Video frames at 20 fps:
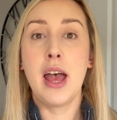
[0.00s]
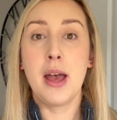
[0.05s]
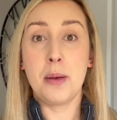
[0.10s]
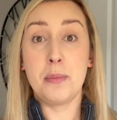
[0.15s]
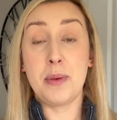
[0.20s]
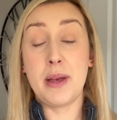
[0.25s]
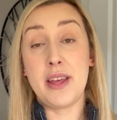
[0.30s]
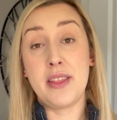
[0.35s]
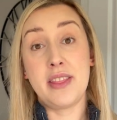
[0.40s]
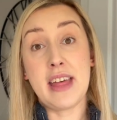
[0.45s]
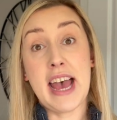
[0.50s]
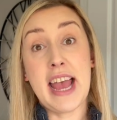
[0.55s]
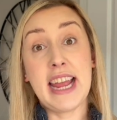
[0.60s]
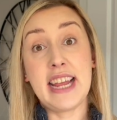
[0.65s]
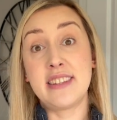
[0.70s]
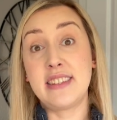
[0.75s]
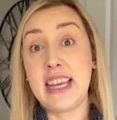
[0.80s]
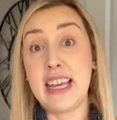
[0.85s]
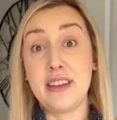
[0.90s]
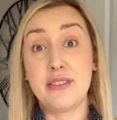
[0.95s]
But that
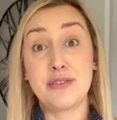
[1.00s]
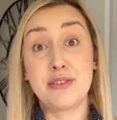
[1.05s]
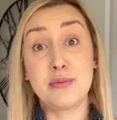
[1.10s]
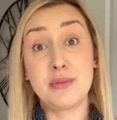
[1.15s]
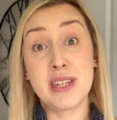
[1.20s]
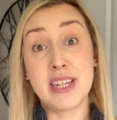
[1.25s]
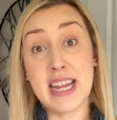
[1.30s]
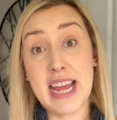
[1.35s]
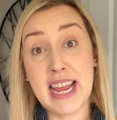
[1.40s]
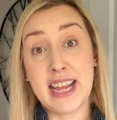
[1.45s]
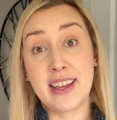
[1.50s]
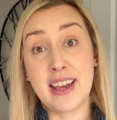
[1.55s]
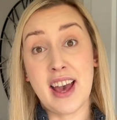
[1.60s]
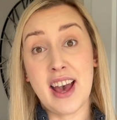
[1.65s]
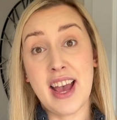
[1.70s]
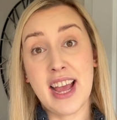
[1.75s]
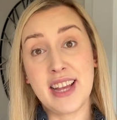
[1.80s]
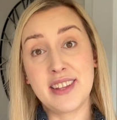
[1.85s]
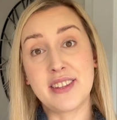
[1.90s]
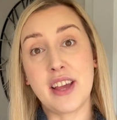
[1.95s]
is it from today,
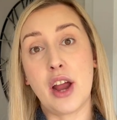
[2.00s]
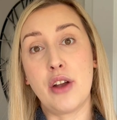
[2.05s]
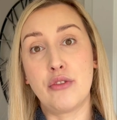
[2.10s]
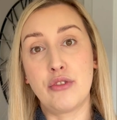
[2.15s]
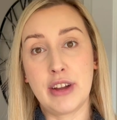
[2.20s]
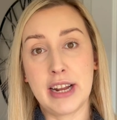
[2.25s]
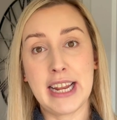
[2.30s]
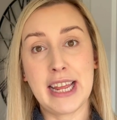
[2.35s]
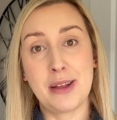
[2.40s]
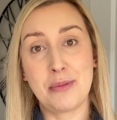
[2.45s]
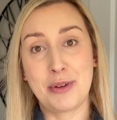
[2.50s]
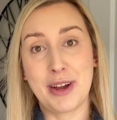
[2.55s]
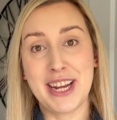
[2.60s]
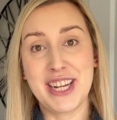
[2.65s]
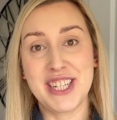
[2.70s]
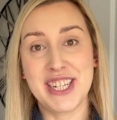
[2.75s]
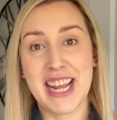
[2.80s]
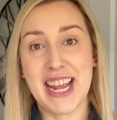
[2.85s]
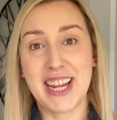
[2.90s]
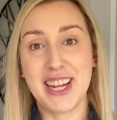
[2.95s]
guys. I really
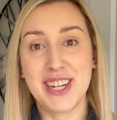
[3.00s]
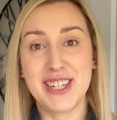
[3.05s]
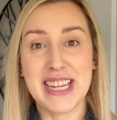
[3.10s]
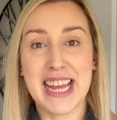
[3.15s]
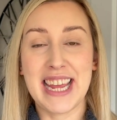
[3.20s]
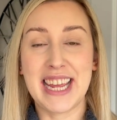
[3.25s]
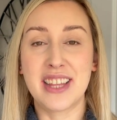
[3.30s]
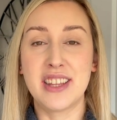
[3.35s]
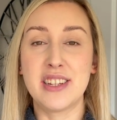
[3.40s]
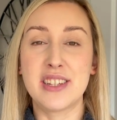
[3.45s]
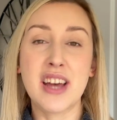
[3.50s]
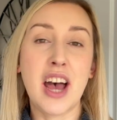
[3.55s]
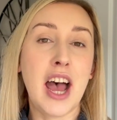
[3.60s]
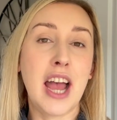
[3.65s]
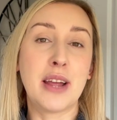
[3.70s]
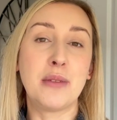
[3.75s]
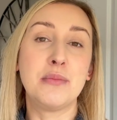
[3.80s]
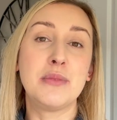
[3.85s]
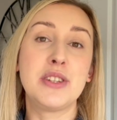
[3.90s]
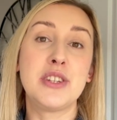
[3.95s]
appreciate you taking the
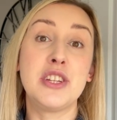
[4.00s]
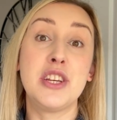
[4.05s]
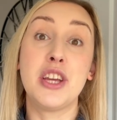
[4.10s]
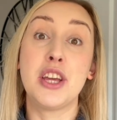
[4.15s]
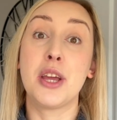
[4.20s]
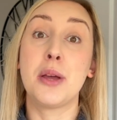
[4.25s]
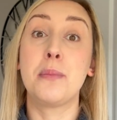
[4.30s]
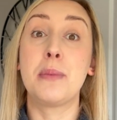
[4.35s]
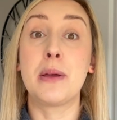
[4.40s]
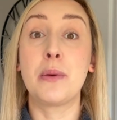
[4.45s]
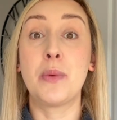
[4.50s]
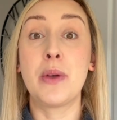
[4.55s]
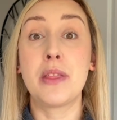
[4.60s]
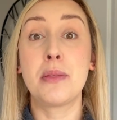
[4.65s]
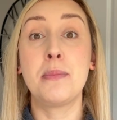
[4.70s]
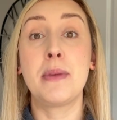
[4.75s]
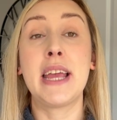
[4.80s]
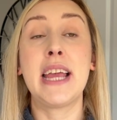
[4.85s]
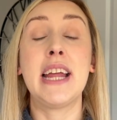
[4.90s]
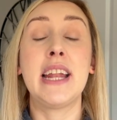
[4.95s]
time to be with
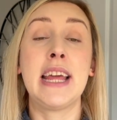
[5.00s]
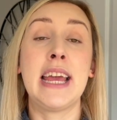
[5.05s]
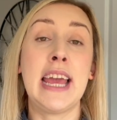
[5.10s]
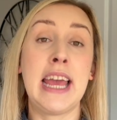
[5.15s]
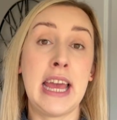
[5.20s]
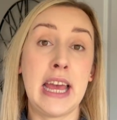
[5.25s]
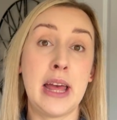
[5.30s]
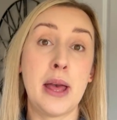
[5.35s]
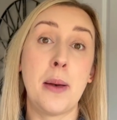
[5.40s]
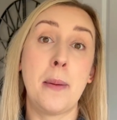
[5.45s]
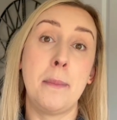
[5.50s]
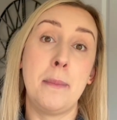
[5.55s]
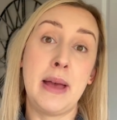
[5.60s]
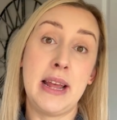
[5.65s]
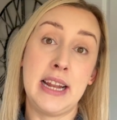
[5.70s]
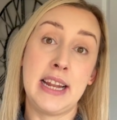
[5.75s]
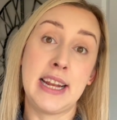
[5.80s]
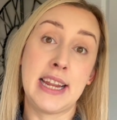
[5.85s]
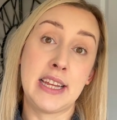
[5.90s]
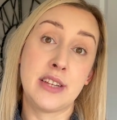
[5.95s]
me and hear
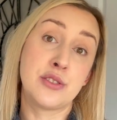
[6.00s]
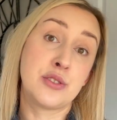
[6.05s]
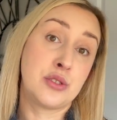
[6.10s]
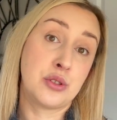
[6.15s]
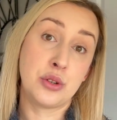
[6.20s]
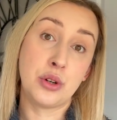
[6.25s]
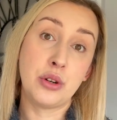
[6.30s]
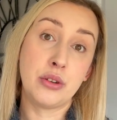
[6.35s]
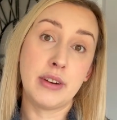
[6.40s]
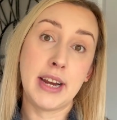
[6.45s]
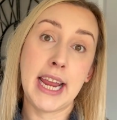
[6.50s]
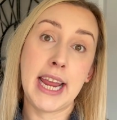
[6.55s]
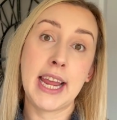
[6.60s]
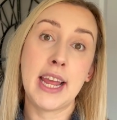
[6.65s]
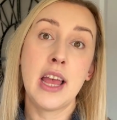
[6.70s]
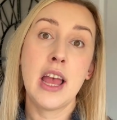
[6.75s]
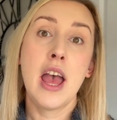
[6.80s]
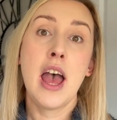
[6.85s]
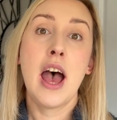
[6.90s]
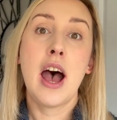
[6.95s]
Melanie's story.
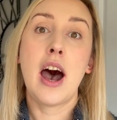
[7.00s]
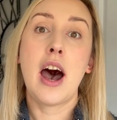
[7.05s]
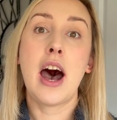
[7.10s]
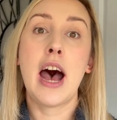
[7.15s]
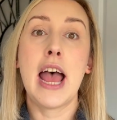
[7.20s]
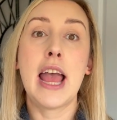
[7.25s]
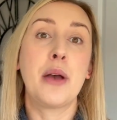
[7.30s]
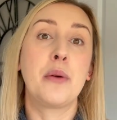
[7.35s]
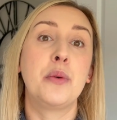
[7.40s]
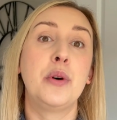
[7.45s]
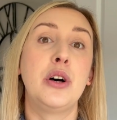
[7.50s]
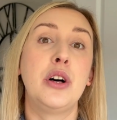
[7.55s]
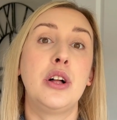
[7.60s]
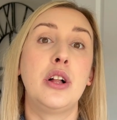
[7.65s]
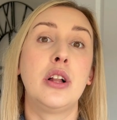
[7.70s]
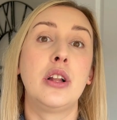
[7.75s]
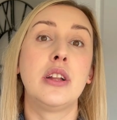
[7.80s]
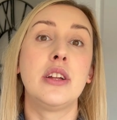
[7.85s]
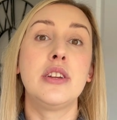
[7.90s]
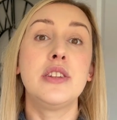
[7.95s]
I
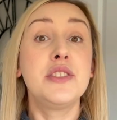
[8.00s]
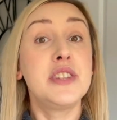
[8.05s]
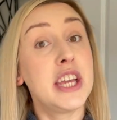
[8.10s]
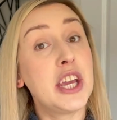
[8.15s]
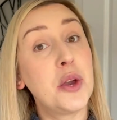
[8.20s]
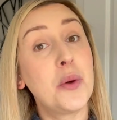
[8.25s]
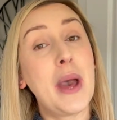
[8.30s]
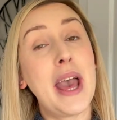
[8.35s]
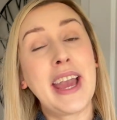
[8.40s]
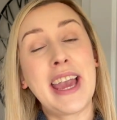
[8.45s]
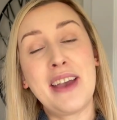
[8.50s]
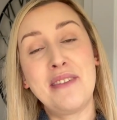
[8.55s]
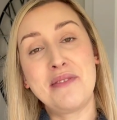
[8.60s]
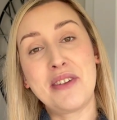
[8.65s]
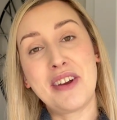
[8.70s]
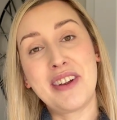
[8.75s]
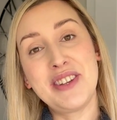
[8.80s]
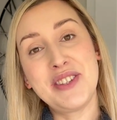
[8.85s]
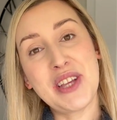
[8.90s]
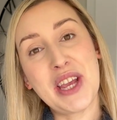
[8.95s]
will see you again
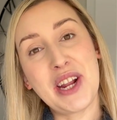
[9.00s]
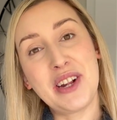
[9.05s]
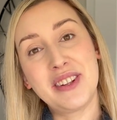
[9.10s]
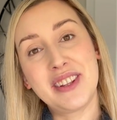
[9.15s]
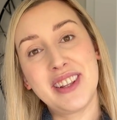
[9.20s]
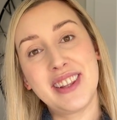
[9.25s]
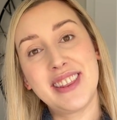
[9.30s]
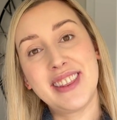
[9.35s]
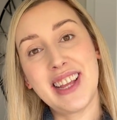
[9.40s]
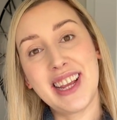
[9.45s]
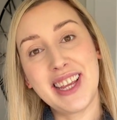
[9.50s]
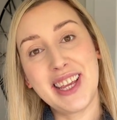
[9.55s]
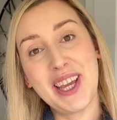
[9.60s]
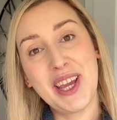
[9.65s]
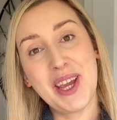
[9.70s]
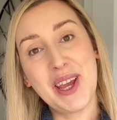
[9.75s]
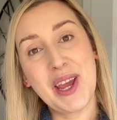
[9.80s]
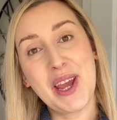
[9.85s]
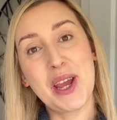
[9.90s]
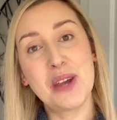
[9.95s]
very soon. Thank
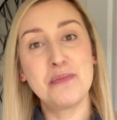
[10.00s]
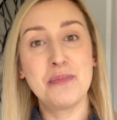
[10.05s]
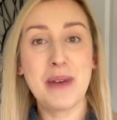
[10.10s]
you.